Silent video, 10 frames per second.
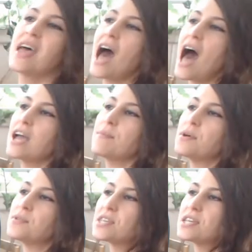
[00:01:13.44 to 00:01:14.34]
I
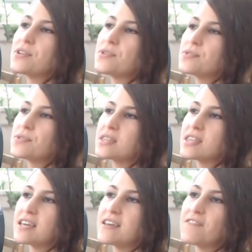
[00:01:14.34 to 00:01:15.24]
mostly use
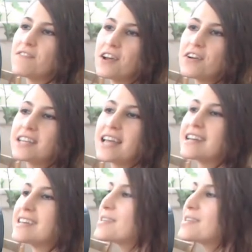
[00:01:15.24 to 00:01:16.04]
the very lightest